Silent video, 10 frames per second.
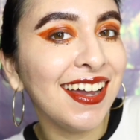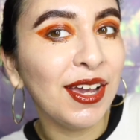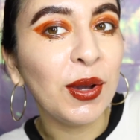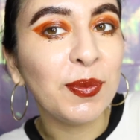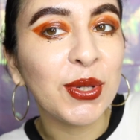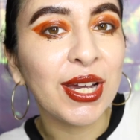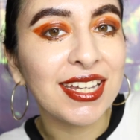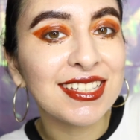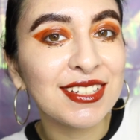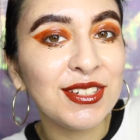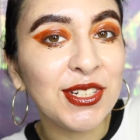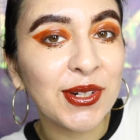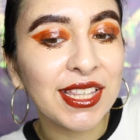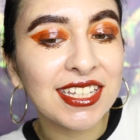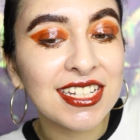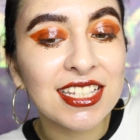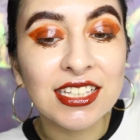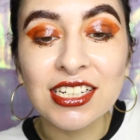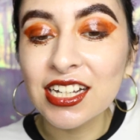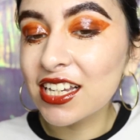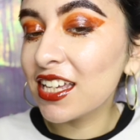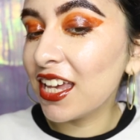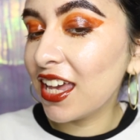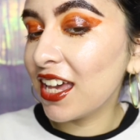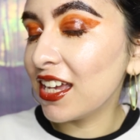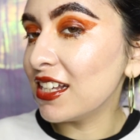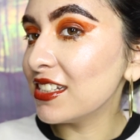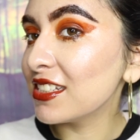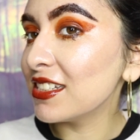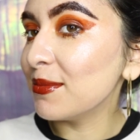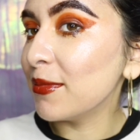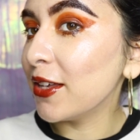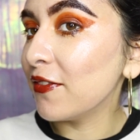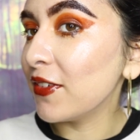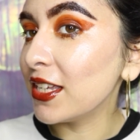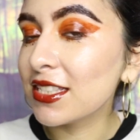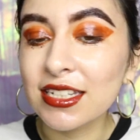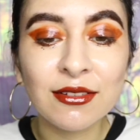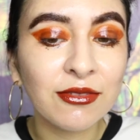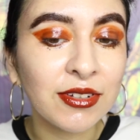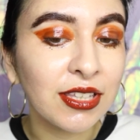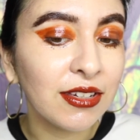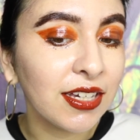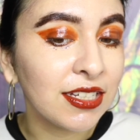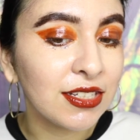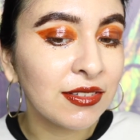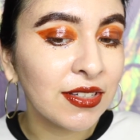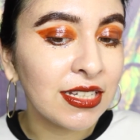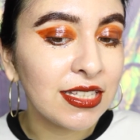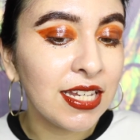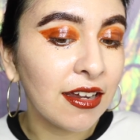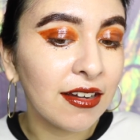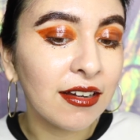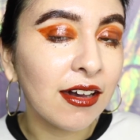I hope you guys enjoyed this look and my face. I just want to tear it